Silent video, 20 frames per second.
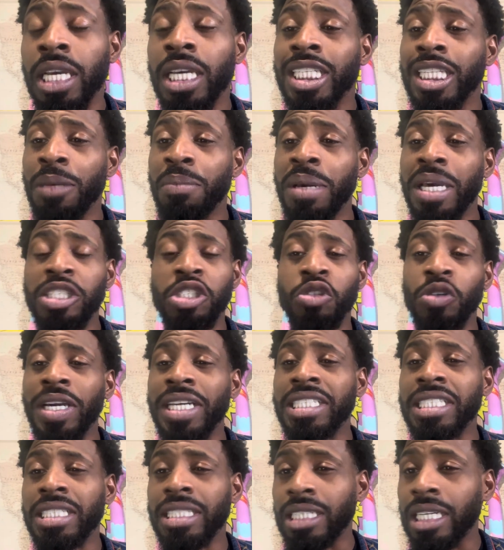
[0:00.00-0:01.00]
The best
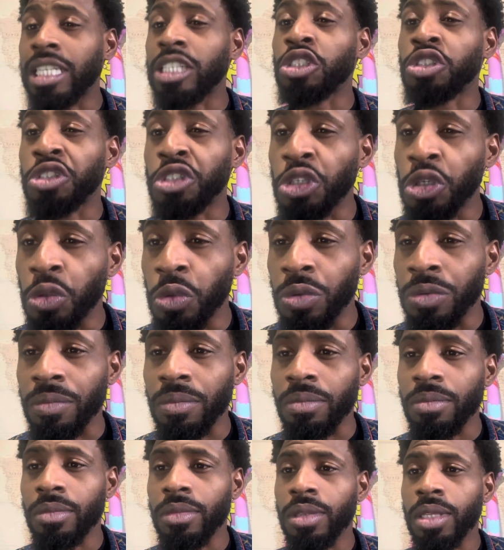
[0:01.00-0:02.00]
strategy is you,
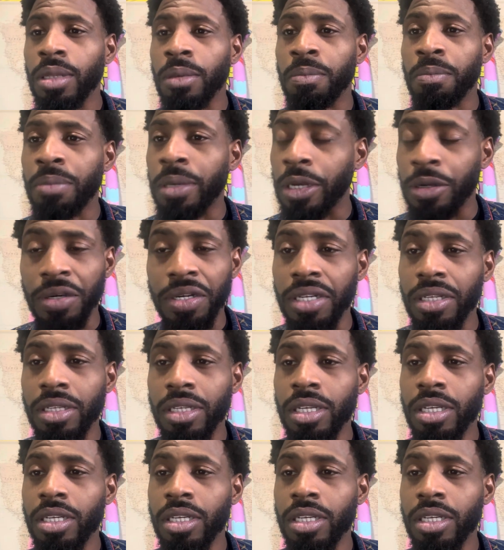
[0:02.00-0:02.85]
period.